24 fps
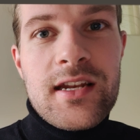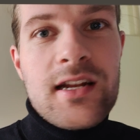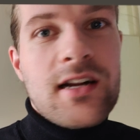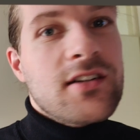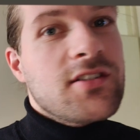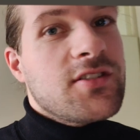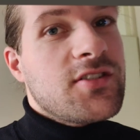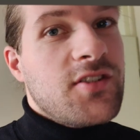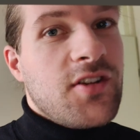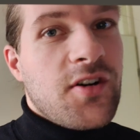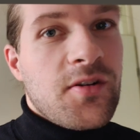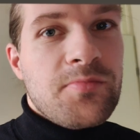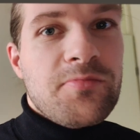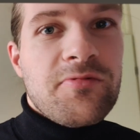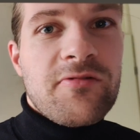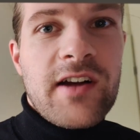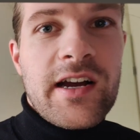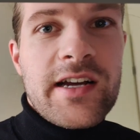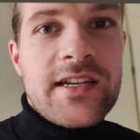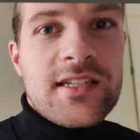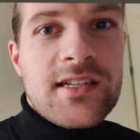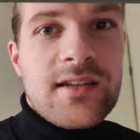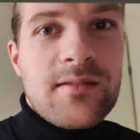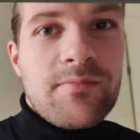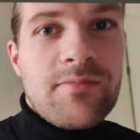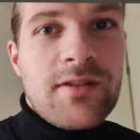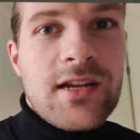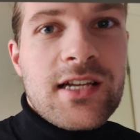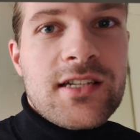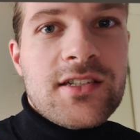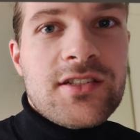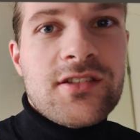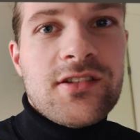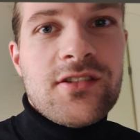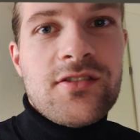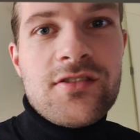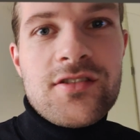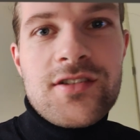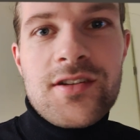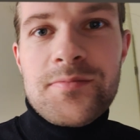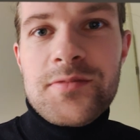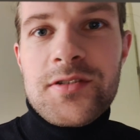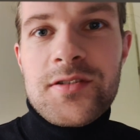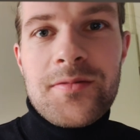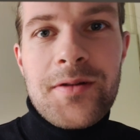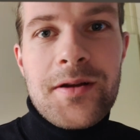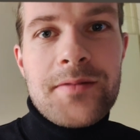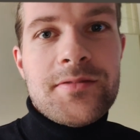There's no pricing plans, no
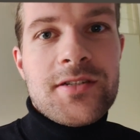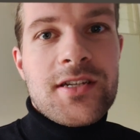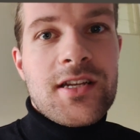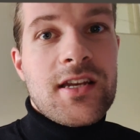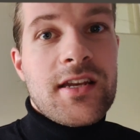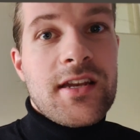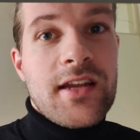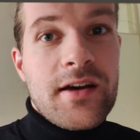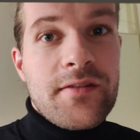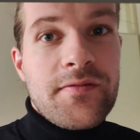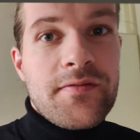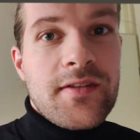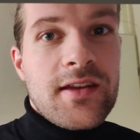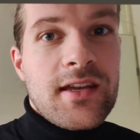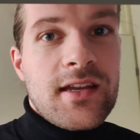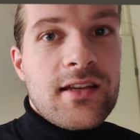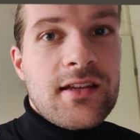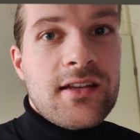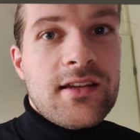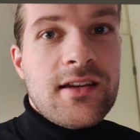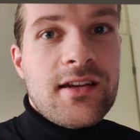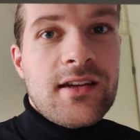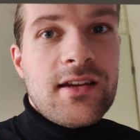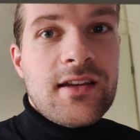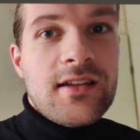subscription, nothing.